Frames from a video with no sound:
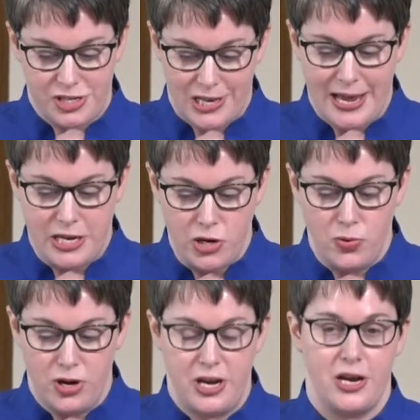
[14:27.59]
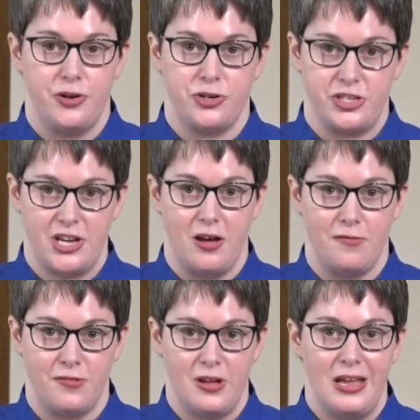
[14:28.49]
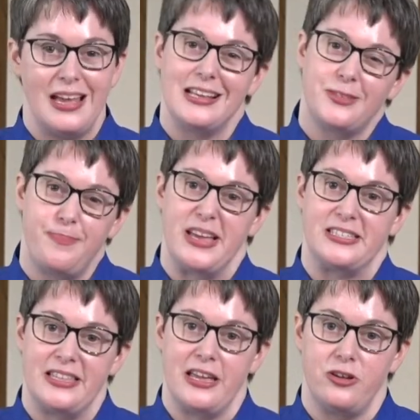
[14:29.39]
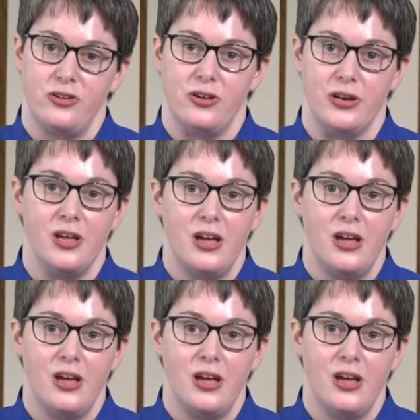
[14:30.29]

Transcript: like unity under self as best they could